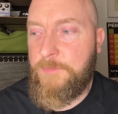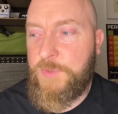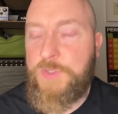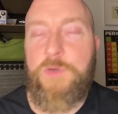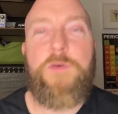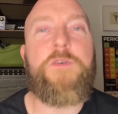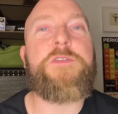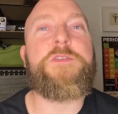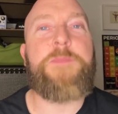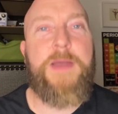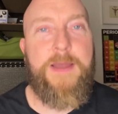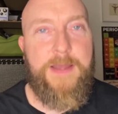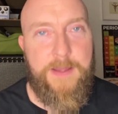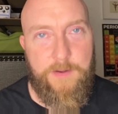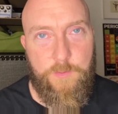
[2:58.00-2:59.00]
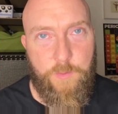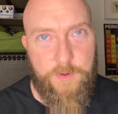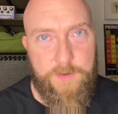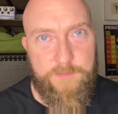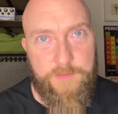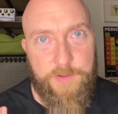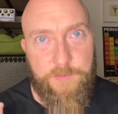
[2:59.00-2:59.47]
talks about how
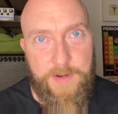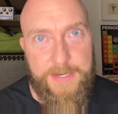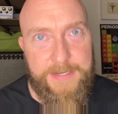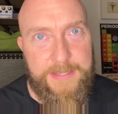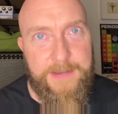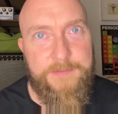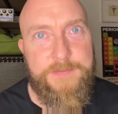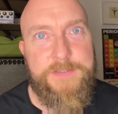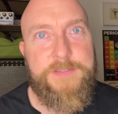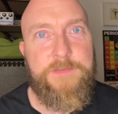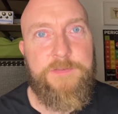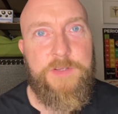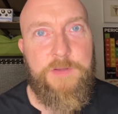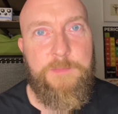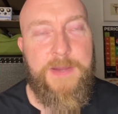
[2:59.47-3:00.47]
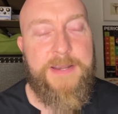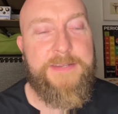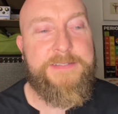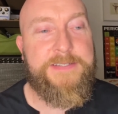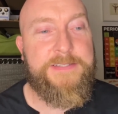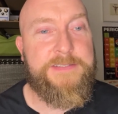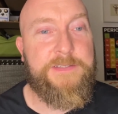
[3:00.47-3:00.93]
one of the great gifts of
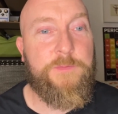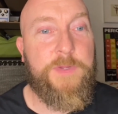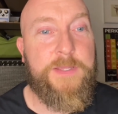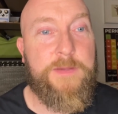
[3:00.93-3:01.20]
humanity is that we